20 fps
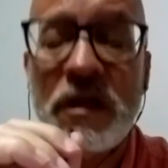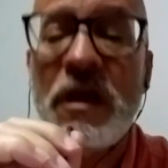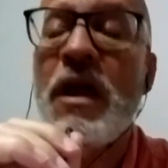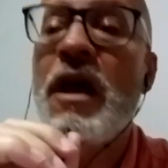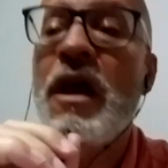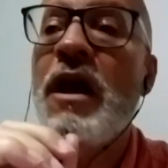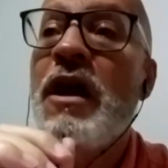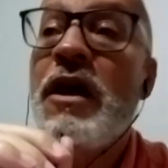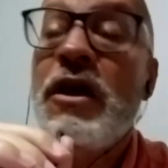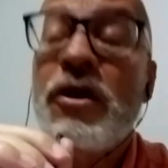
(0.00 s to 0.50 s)

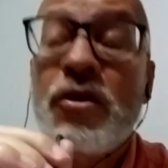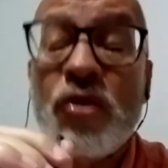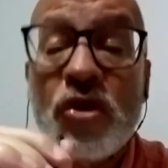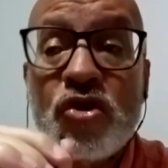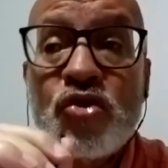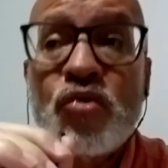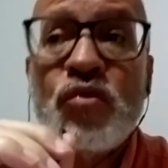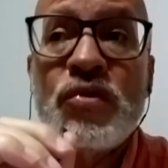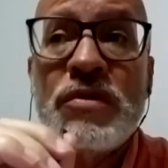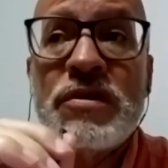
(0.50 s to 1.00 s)
very
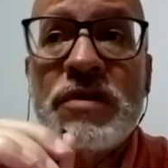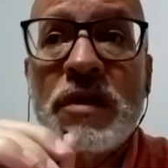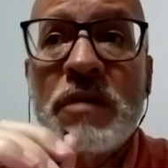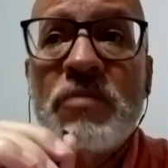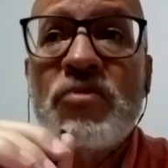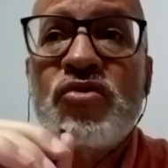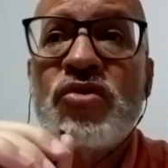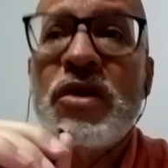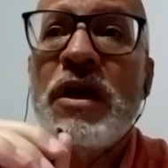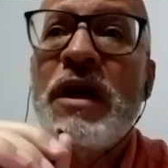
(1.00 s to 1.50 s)
acclaimed, and
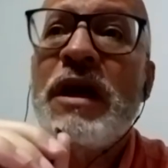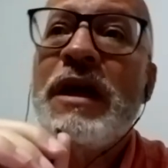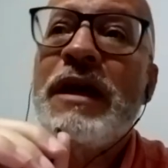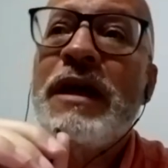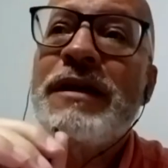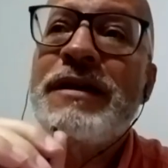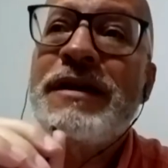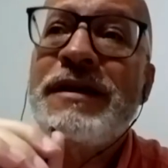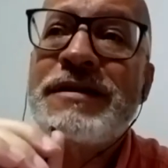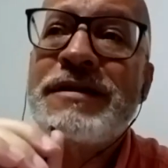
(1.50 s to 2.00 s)
it really
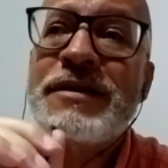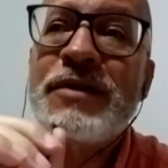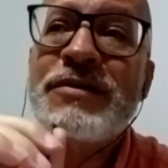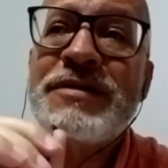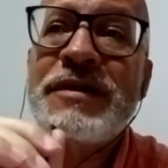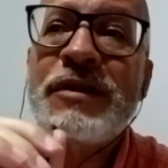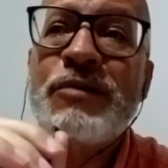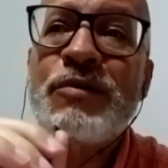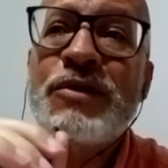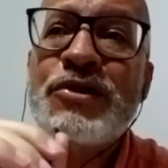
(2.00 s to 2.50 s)

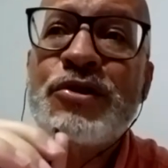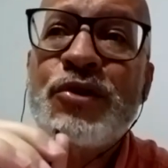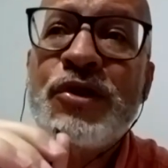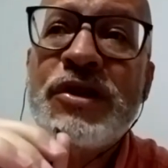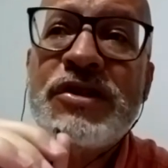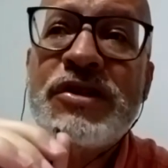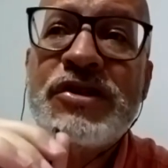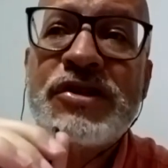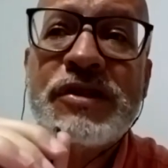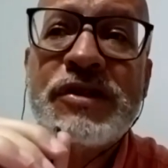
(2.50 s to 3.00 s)
reflects a lot
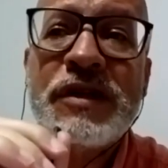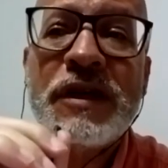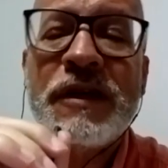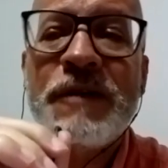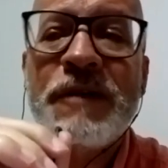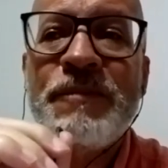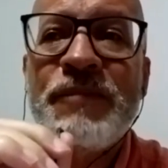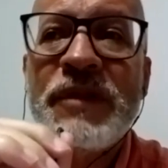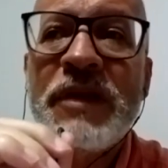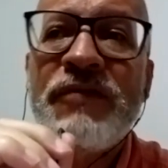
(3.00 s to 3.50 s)

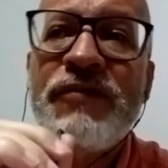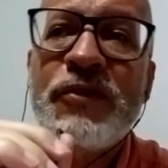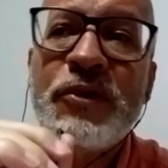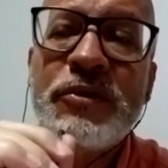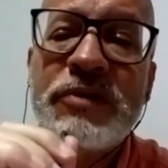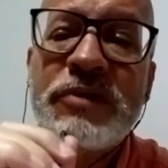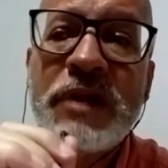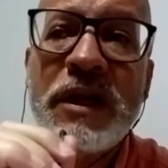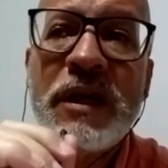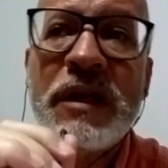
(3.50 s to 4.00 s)

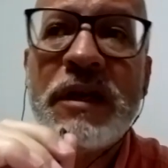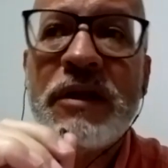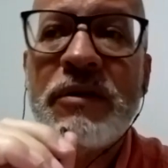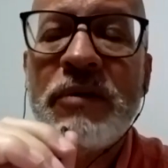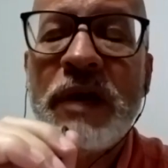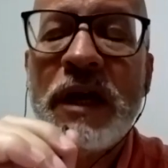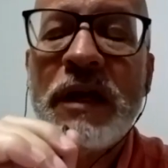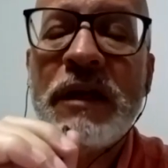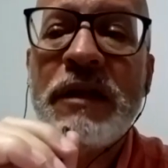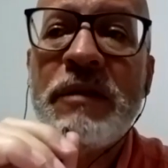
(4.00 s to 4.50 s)
what
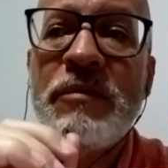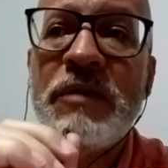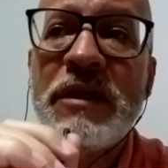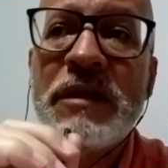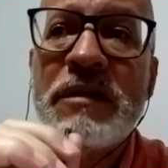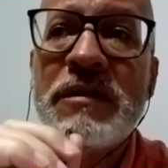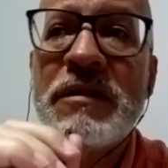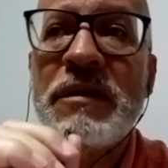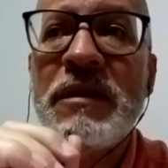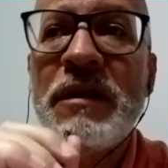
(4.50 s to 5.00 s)
we
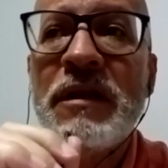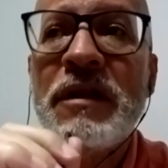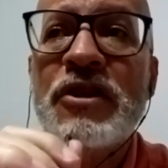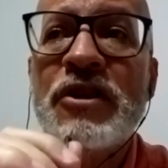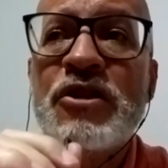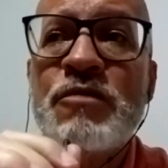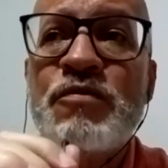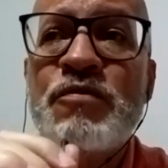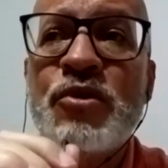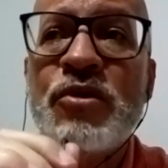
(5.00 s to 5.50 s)
talk about
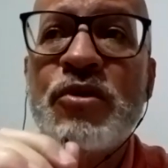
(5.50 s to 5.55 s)
these